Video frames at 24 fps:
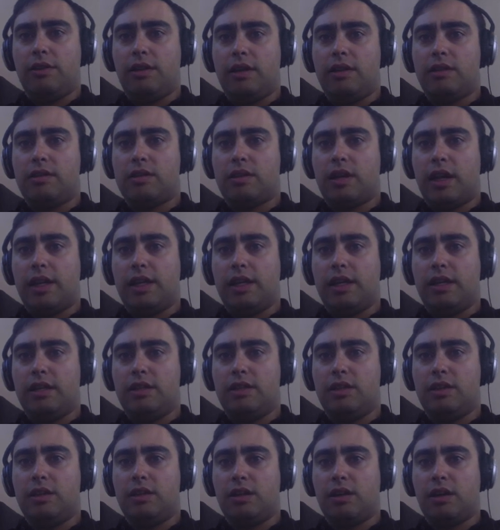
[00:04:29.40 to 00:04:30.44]
than signing
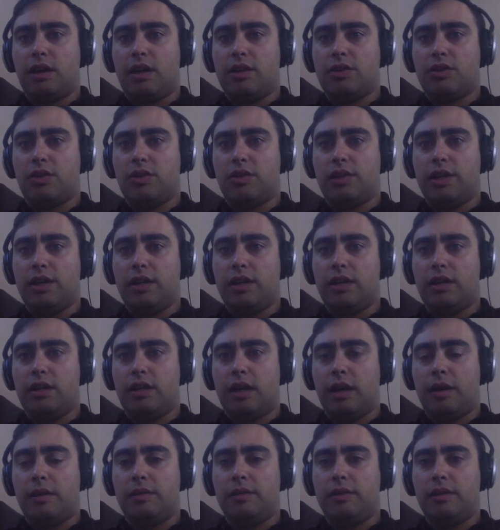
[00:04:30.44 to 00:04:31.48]
into the console
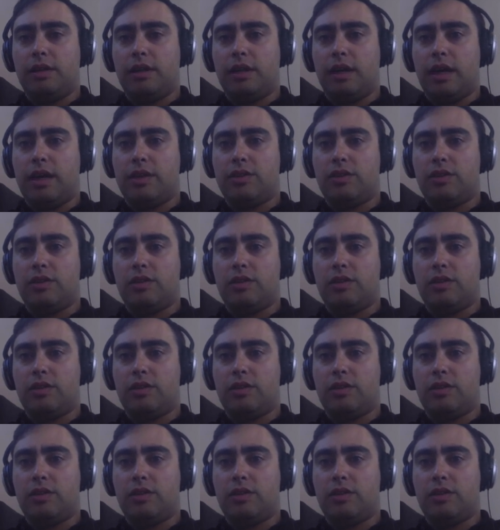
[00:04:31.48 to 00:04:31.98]
here, as